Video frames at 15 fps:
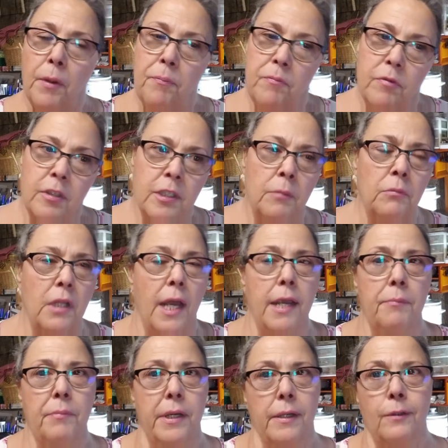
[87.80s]
some light
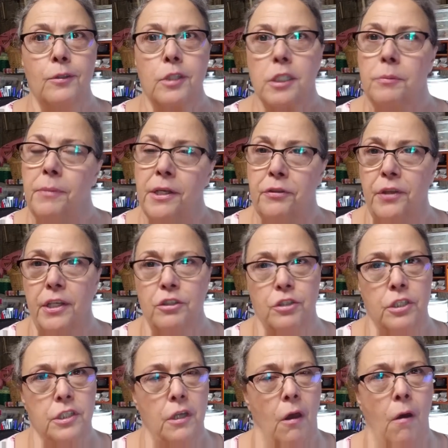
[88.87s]
metal smithing,
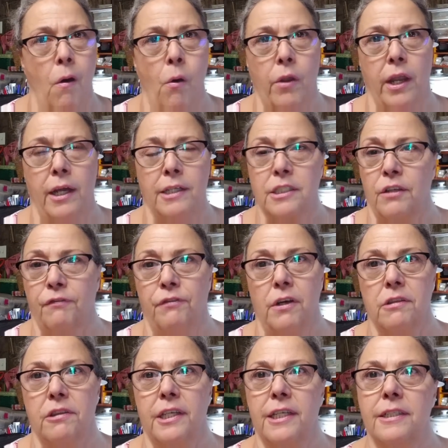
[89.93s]
just all kinds of fun
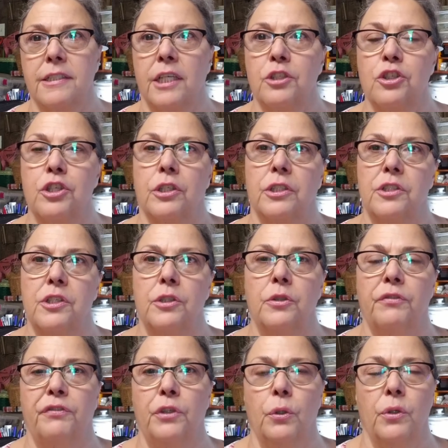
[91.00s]
things that you can do
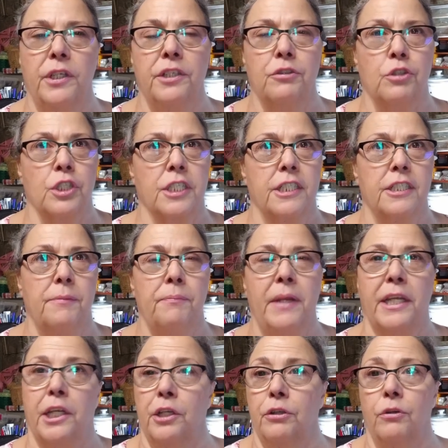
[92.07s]
if you're interested in
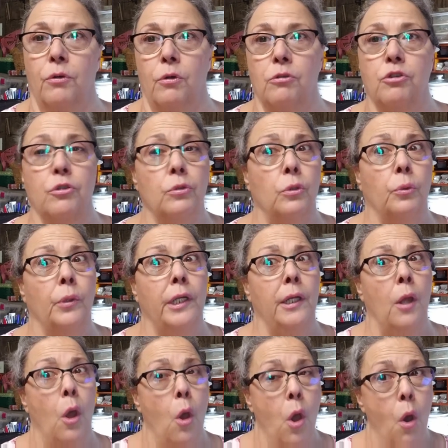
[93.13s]
making your own jewelry,
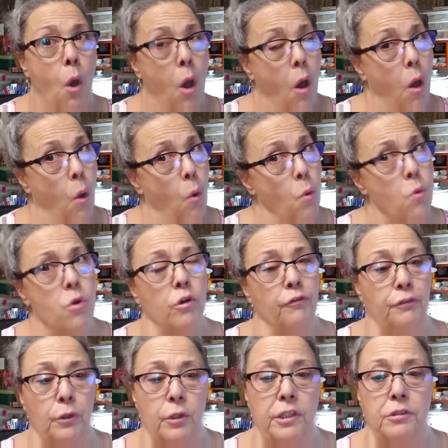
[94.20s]
or if
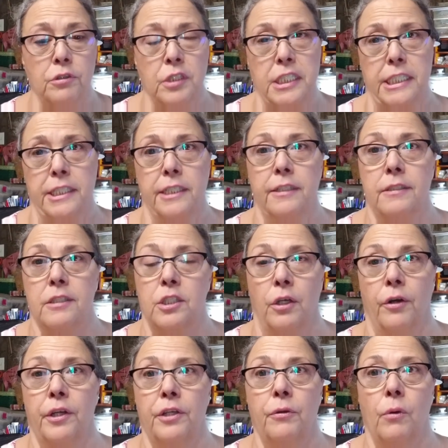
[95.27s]
you're interested in
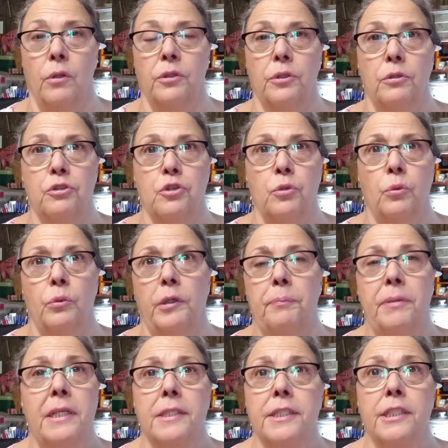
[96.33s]
starting your own little jewelry
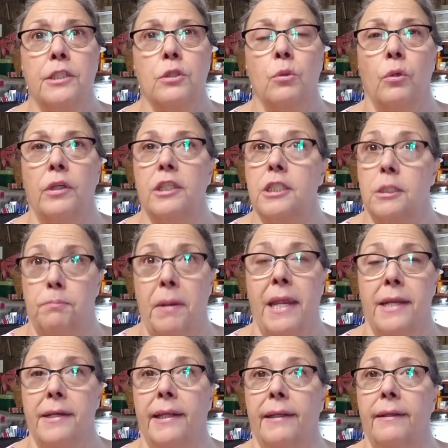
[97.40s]
business or
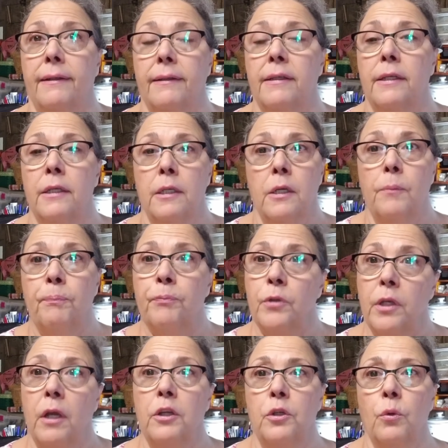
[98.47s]
expanding
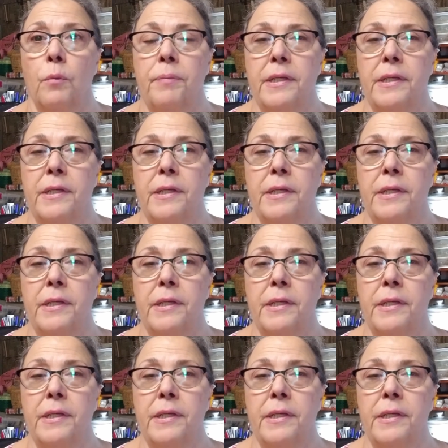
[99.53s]
your